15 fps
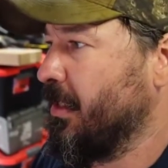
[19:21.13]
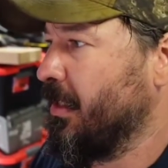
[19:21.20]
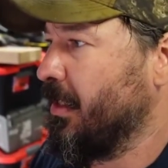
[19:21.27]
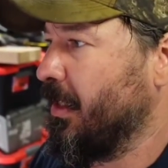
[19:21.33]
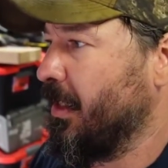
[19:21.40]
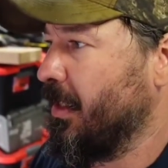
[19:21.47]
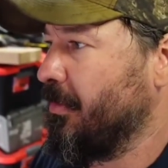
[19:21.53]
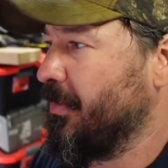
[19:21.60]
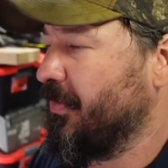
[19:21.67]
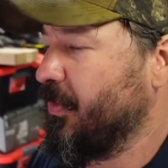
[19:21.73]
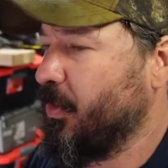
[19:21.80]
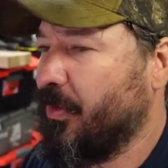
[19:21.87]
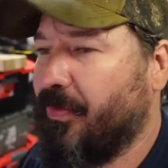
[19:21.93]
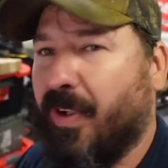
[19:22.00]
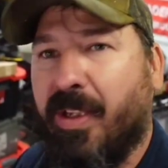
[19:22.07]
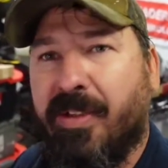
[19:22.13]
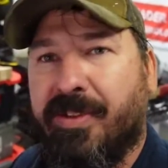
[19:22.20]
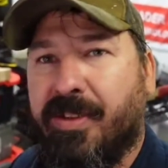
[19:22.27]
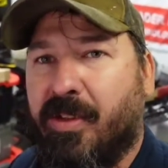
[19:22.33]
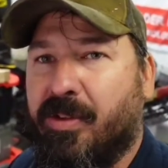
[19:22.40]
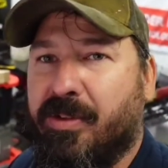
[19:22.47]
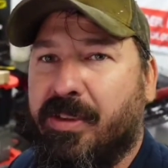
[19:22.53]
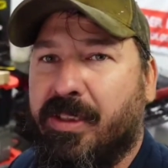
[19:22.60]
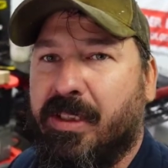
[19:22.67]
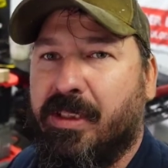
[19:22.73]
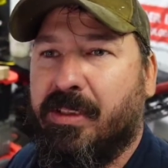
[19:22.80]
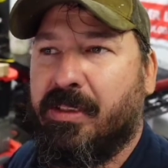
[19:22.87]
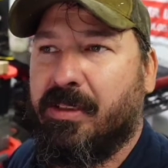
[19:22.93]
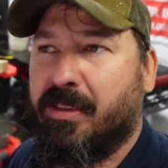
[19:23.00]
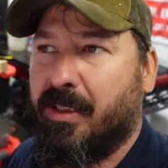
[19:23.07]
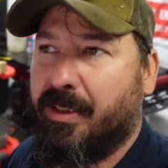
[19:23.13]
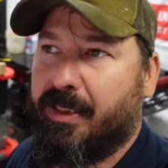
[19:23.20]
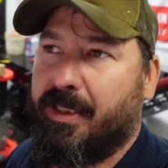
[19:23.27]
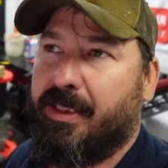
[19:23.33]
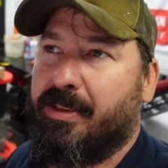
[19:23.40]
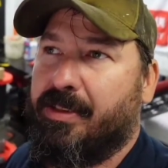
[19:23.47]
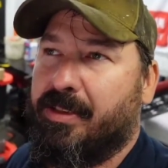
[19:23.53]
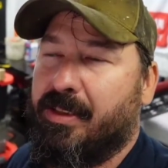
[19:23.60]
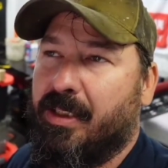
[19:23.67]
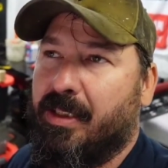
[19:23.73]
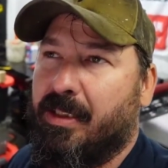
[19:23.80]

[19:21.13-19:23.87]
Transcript: If you want to follow us on, I think it's